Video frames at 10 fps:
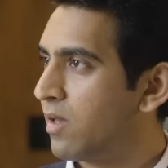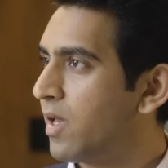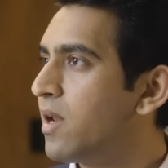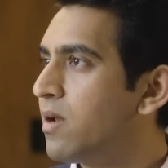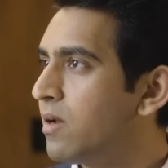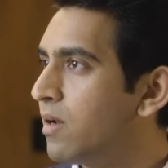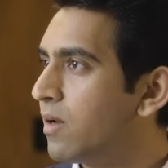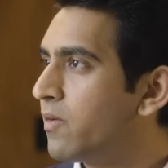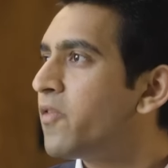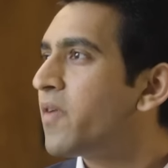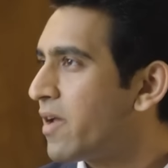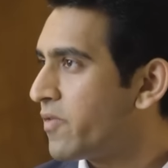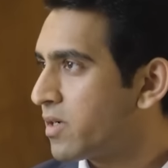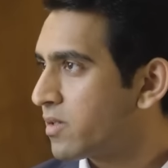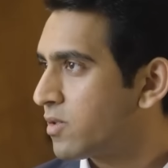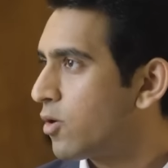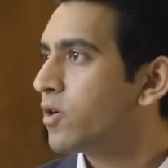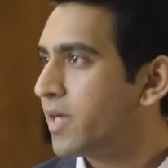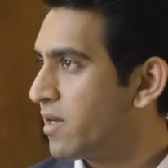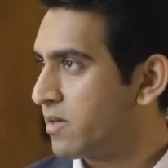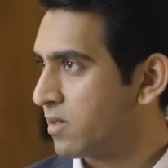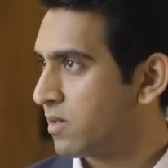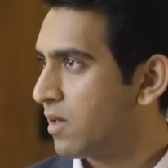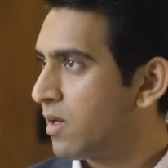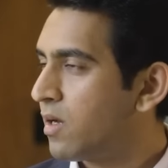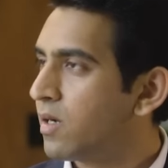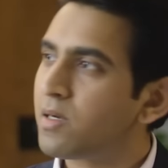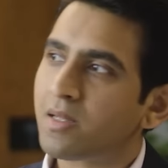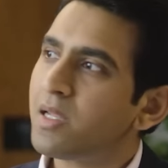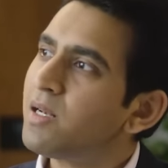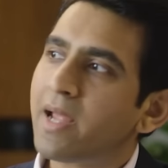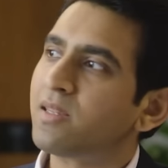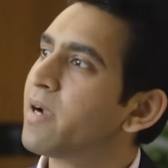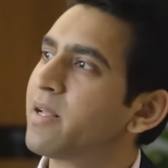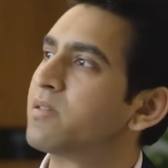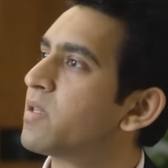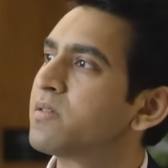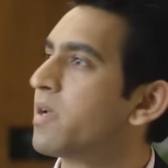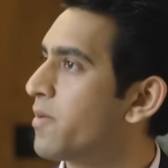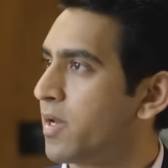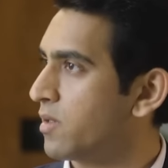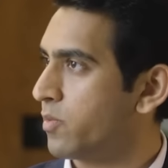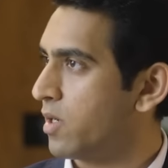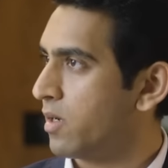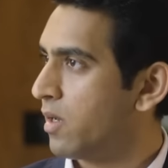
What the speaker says: in 5 years or 10 years. Nothing like that exists anywhere in the world.